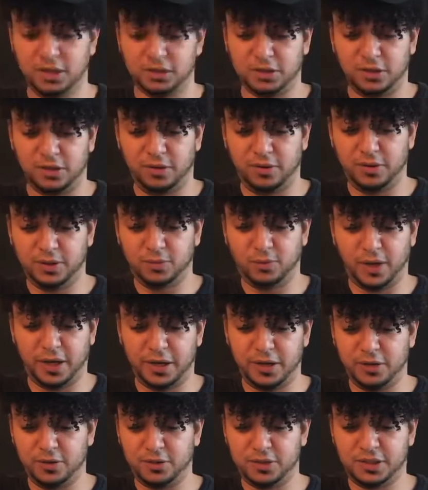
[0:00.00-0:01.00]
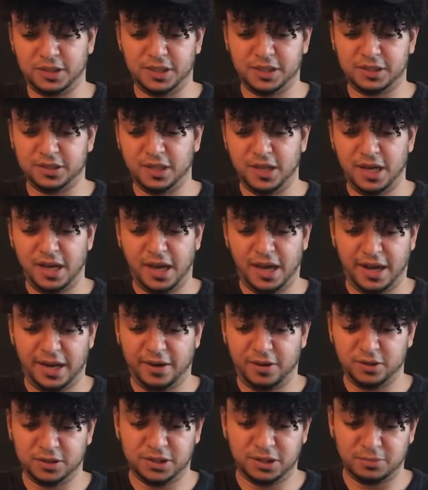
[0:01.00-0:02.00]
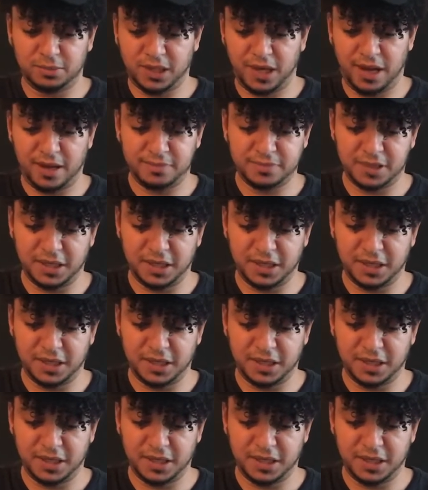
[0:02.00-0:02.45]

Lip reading: you always want to use these, and I know sometimes